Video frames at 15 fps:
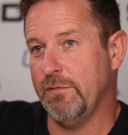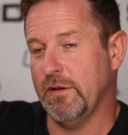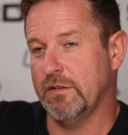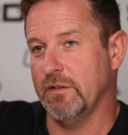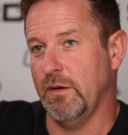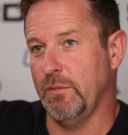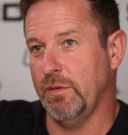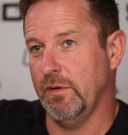for
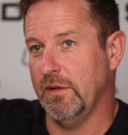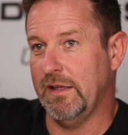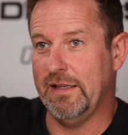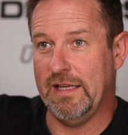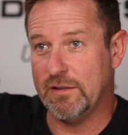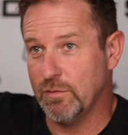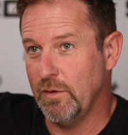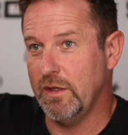example,
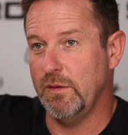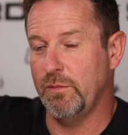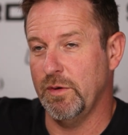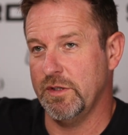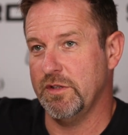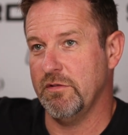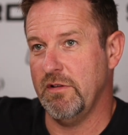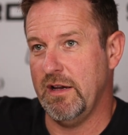and that's where you
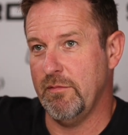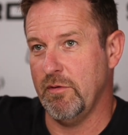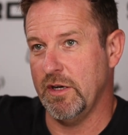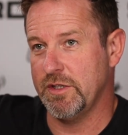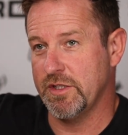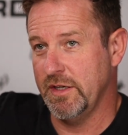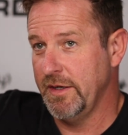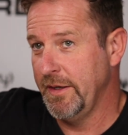put your
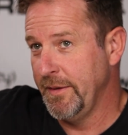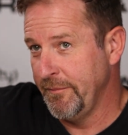airbrush,